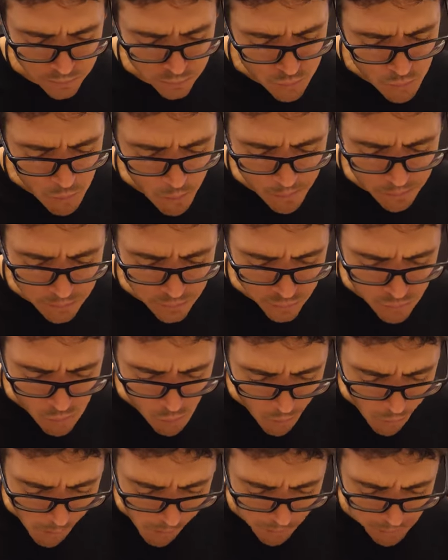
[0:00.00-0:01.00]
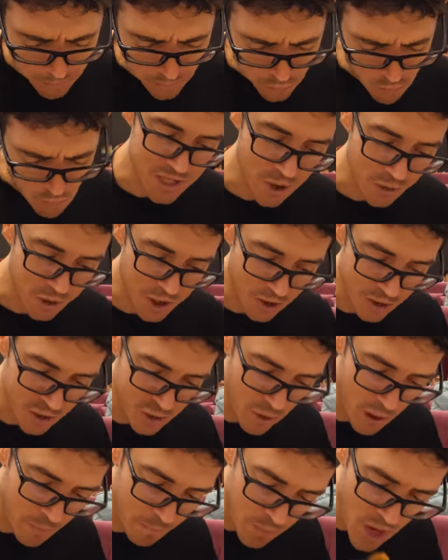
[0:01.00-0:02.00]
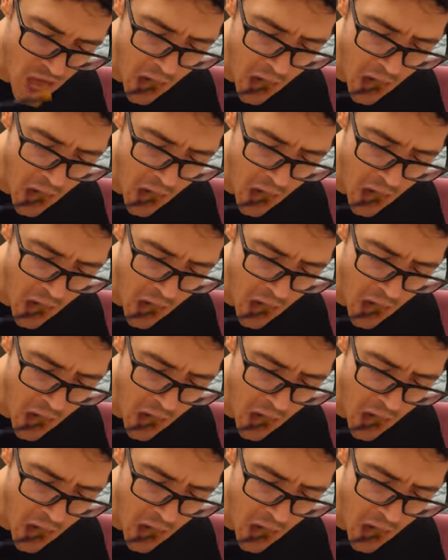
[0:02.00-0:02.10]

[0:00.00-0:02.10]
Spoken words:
Got some turnip down there as well.